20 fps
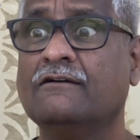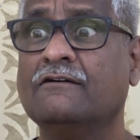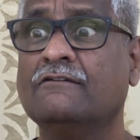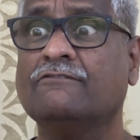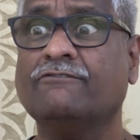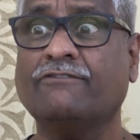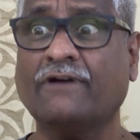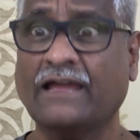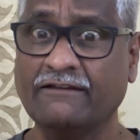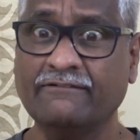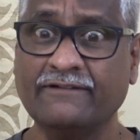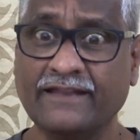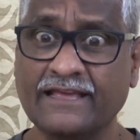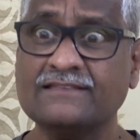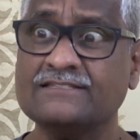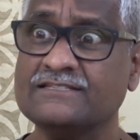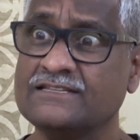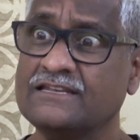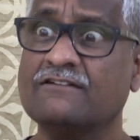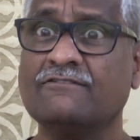5
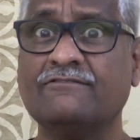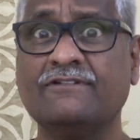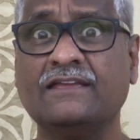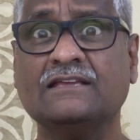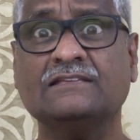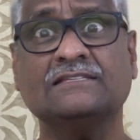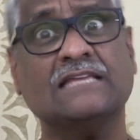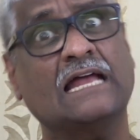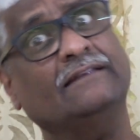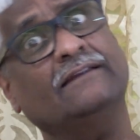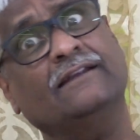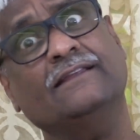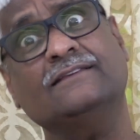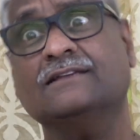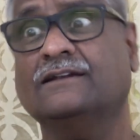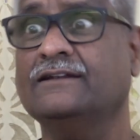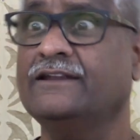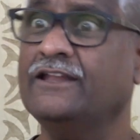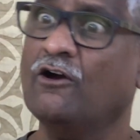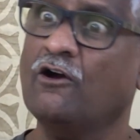days in a week, Saturday,
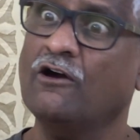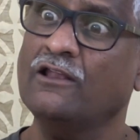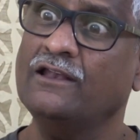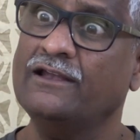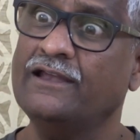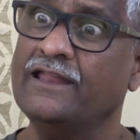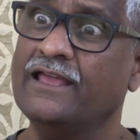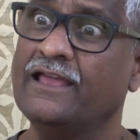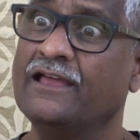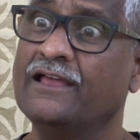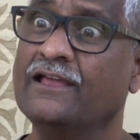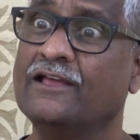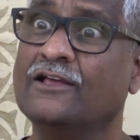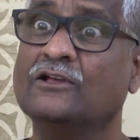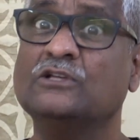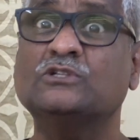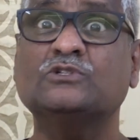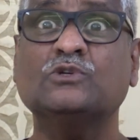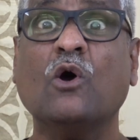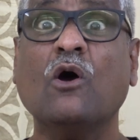Sunday, holiday.
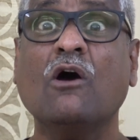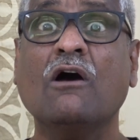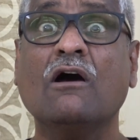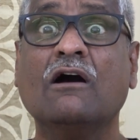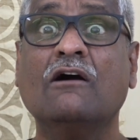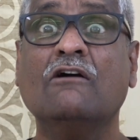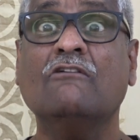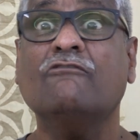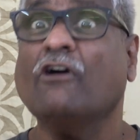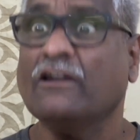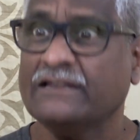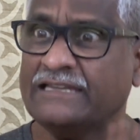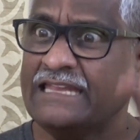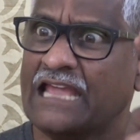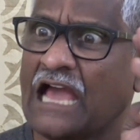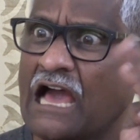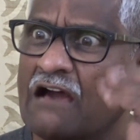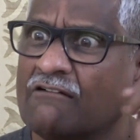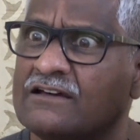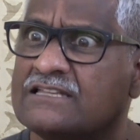So
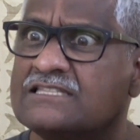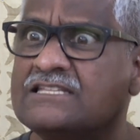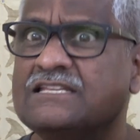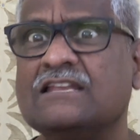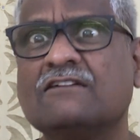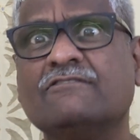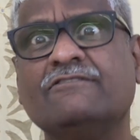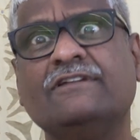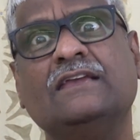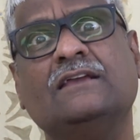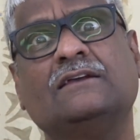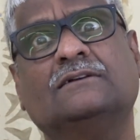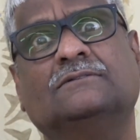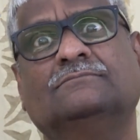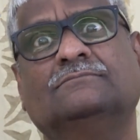40 hours in a week.